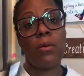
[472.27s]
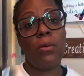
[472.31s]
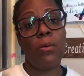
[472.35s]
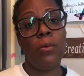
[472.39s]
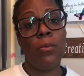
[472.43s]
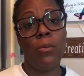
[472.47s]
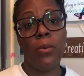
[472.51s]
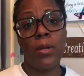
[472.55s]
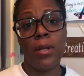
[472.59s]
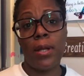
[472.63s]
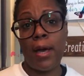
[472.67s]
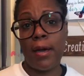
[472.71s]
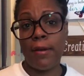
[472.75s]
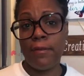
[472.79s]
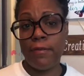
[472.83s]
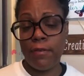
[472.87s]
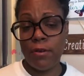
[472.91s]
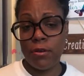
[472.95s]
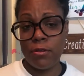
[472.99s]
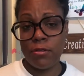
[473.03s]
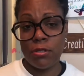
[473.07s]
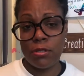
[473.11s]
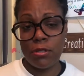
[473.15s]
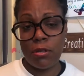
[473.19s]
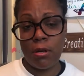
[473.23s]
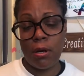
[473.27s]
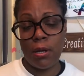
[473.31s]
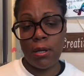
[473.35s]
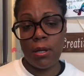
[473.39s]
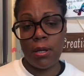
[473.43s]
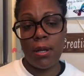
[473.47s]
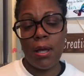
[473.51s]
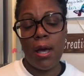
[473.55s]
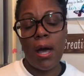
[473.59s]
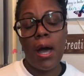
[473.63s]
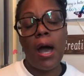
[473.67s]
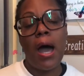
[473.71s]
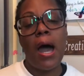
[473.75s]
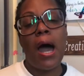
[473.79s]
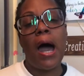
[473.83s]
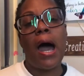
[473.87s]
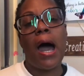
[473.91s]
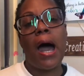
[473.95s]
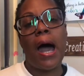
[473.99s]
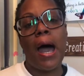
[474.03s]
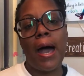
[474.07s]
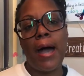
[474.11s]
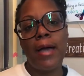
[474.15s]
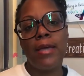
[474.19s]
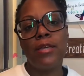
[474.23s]
when I first started,
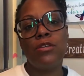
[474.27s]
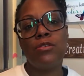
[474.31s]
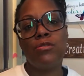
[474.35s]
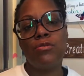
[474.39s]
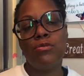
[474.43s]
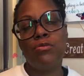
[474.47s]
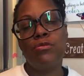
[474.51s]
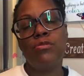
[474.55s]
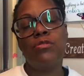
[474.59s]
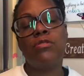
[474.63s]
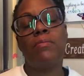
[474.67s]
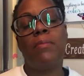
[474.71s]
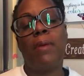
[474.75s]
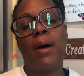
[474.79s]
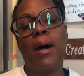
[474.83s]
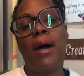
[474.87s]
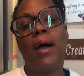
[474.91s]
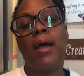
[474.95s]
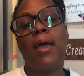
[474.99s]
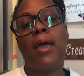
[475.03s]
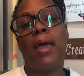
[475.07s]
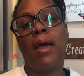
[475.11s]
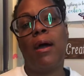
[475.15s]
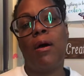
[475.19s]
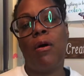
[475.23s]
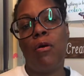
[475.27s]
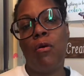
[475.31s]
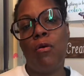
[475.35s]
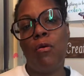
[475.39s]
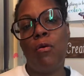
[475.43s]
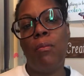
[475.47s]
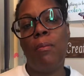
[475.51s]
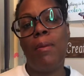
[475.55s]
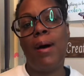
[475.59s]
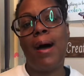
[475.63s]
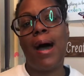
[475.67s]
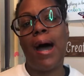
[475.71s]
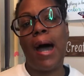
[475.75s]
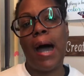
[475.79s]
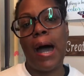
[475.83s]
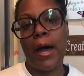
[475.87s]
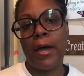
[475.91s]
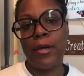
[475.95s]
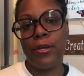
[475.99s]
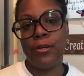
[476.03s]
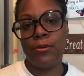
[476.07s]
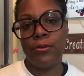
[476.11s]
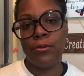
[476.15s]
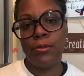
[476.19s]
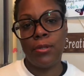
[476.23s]
I used my home
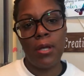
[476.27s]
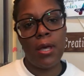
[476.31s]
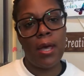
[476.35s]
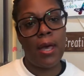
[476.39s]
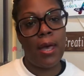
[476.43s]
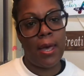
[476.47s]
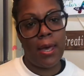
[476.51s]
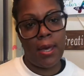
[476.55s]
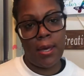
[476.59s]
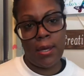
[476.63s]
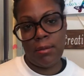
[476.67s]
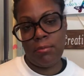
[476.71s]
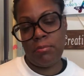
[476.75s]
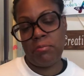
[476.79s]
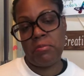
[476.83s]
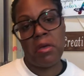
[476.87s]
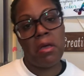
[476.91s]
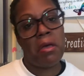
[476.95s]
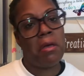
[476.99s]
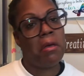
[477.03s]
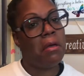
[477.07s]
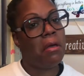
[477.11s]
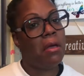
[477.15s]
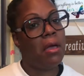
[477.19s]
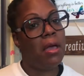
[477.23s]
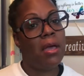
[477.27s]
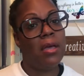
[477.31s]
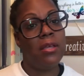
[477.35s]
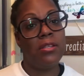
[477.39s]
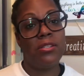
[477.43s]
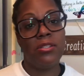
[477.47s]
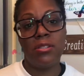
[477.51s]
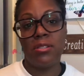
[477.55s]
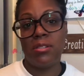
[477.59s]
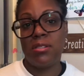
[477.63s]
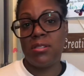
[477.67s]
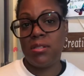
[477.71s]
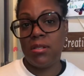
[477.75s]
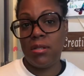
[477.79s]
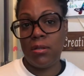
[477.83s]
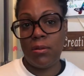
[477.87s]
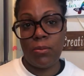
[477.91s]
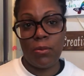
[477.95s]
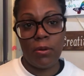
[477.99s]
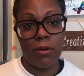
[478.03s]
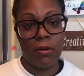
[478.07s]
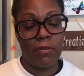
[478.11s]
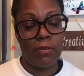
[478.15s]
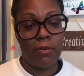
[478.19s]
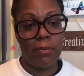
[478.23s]
iron, and it just didn't
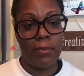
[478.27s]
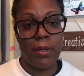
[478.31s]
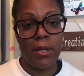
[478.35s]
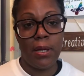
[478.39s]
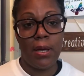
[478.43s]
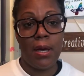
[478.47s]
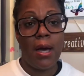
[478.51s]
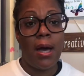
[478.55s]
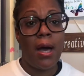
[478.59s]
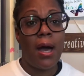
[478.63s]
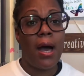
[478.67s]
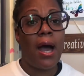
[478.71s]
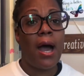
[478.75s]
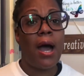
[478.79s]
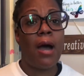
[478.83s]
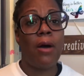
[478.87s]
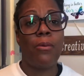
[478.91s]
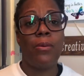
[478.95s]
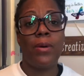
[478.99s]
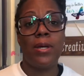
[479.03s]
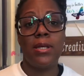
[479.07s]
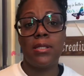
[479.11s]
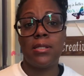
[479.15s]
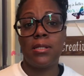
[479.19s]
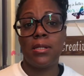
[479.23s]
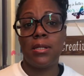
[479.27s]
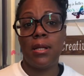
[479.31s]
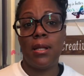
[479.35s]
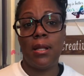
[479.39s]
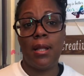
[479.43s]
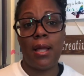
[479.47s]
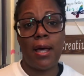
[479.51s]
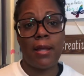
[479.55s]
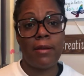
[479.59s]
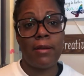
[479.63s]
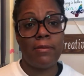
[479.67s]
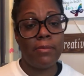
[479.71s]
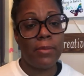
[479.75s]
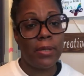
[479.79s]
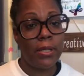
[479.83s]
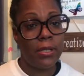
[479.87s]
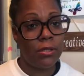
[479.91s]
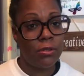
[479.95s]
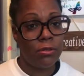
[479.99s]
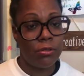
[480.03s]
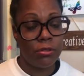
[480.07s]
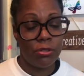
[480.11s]
work for me. I wasted a lot of money on